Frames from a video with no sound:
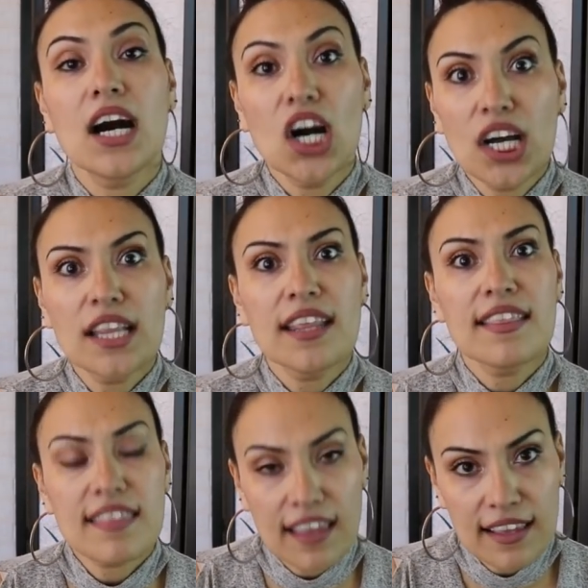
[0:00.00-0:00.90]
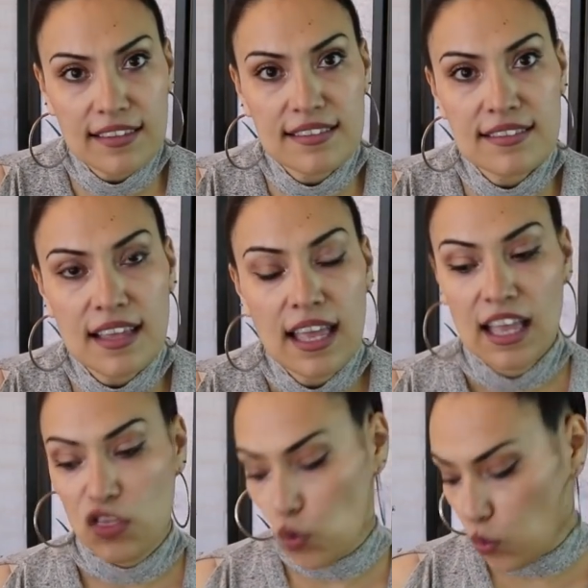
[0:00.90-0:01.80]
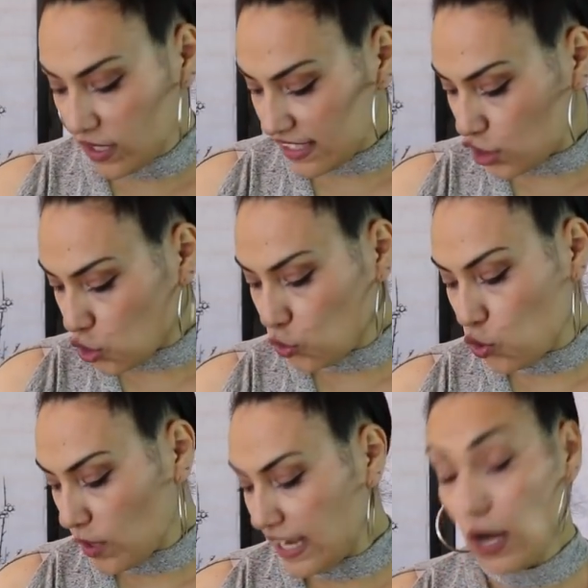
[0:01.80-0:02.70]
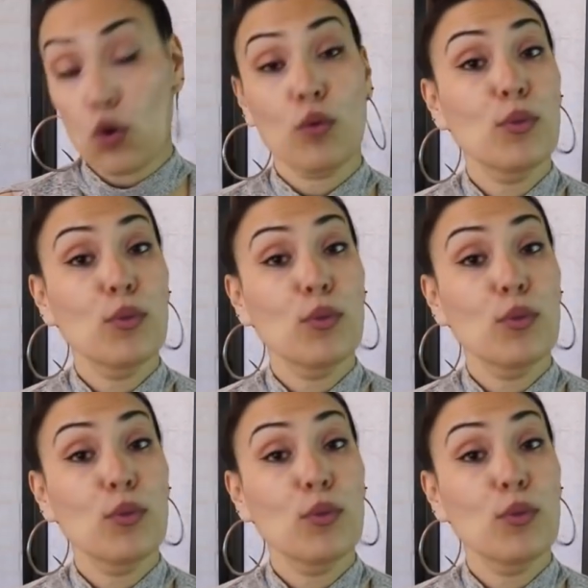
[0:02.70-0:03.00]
ugly things. The ones I showed you right now are